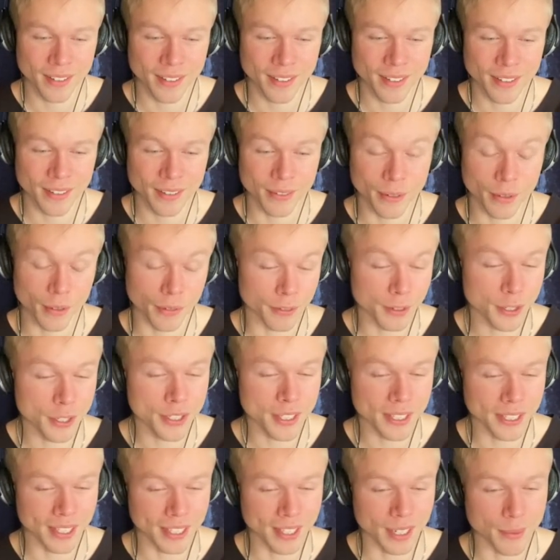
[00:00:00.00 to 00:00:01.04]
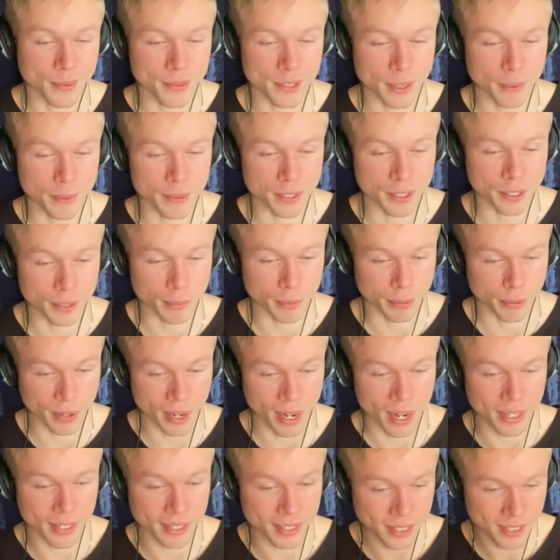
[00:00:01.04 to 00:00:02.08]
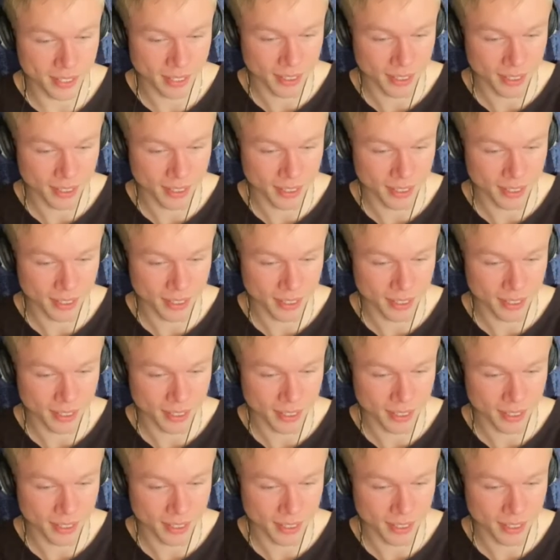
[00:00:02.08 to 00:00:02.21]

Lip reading: well, the first thing that comes up is depressed.